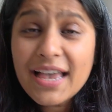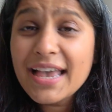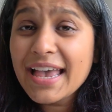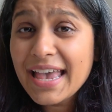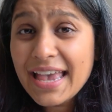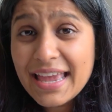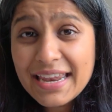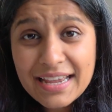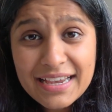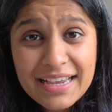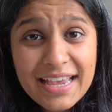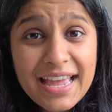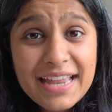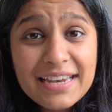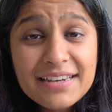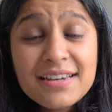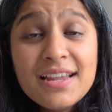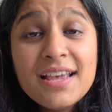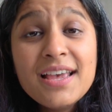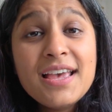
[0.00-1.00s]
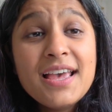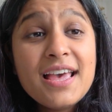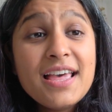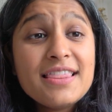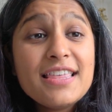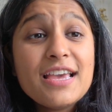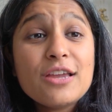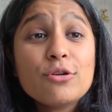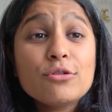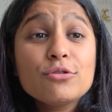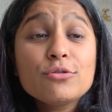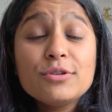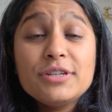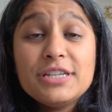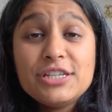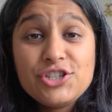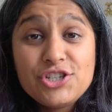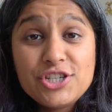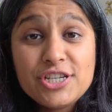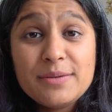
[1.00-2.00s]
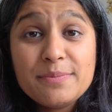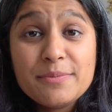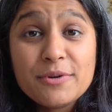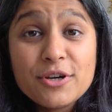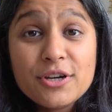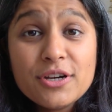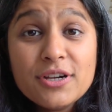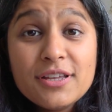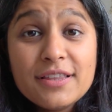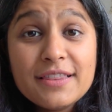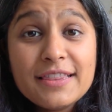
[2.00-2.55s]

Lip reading: and again, they are not only cheaper,